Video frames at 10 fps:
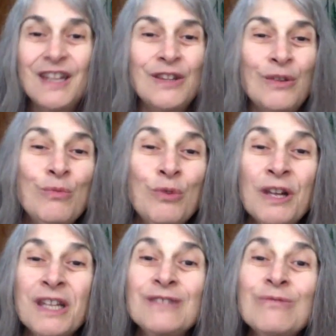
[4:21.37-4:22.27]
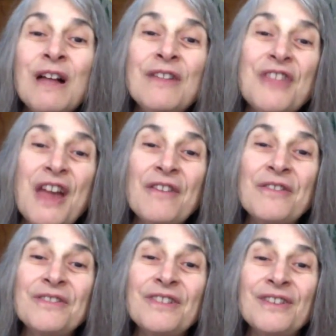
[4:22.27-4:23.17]
Turmeric is well
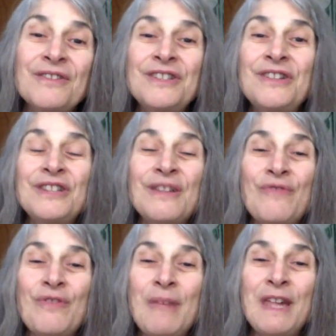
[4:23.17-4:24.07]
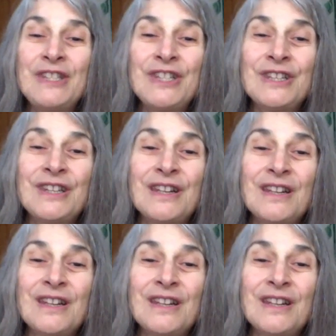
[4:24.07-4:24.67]
known to reduce inflammation,